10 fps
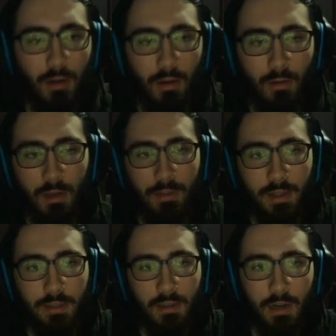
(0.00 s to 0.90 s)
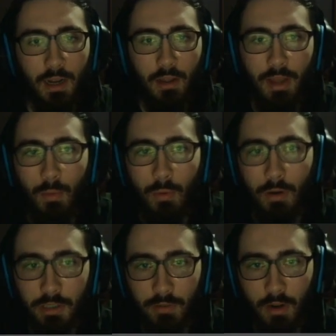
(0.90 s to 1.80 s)
Okay, that's not how that
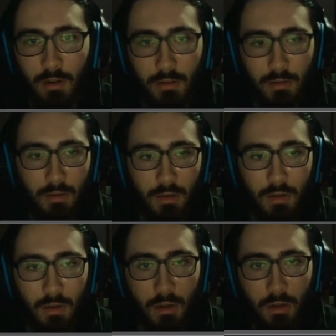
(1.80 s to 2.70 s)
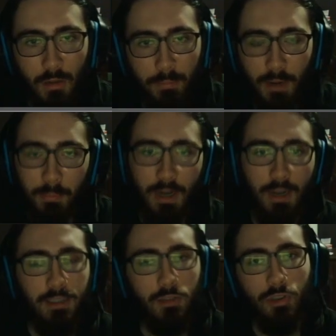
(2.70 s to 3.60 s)
works, friend. But I'm gonna
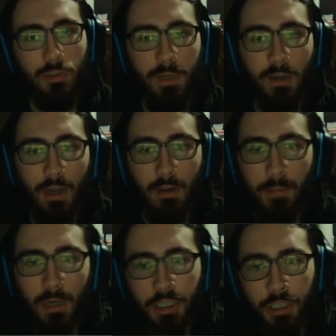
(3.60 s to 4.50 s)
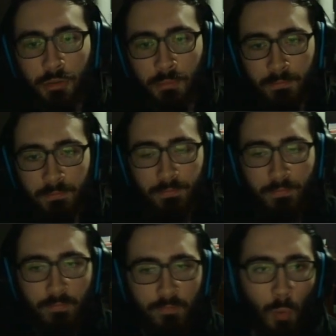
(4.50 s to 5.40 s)
Ice Icicle Spear now to punish you.
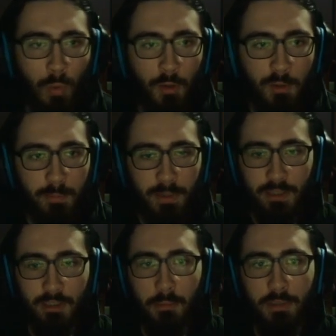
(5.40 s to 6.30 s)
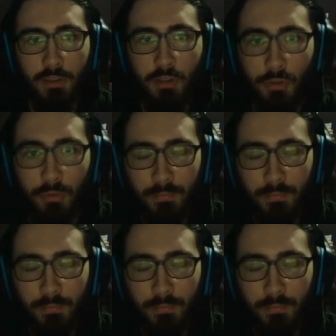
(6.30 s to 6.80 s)
For Willowisp being a substitute.